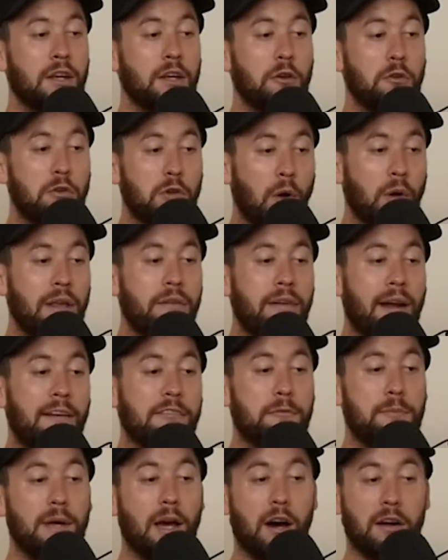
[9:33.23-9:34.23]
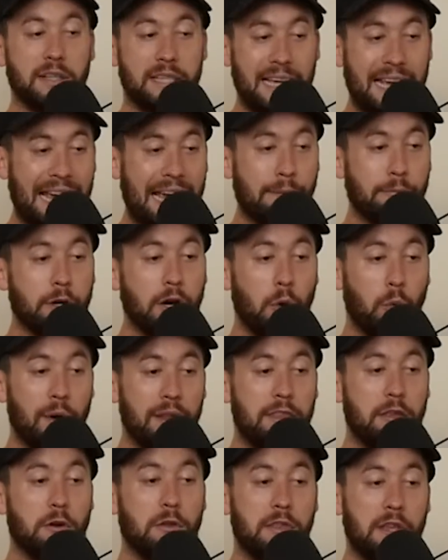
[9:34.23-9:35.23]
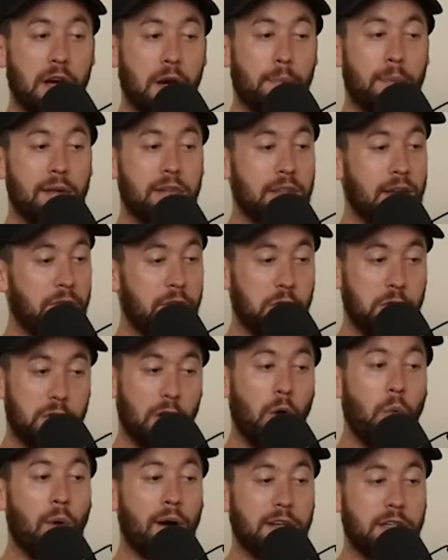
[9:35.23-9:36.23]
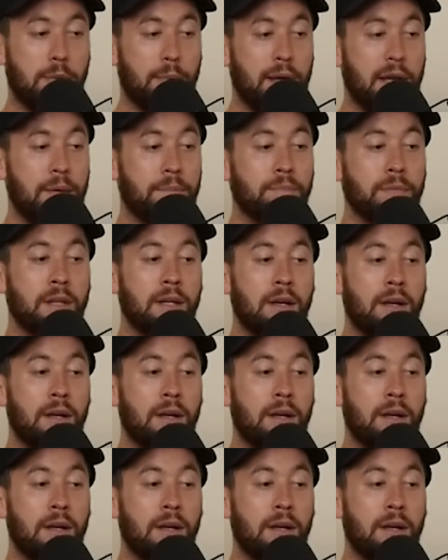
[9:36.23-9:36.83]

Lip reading: You don't even have to be on camera with your therapist if you don't want to be.